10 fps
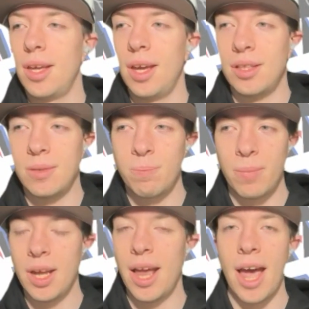It's
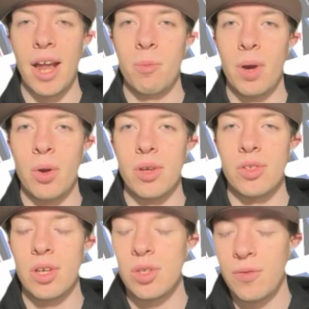an added
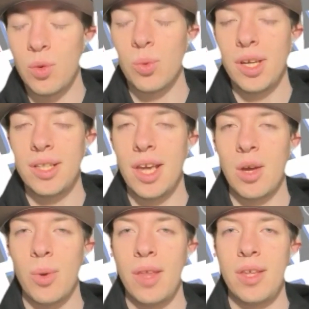bonus. Because if you really
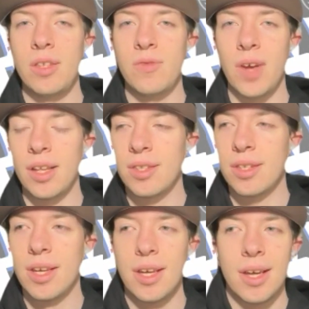take away these vets,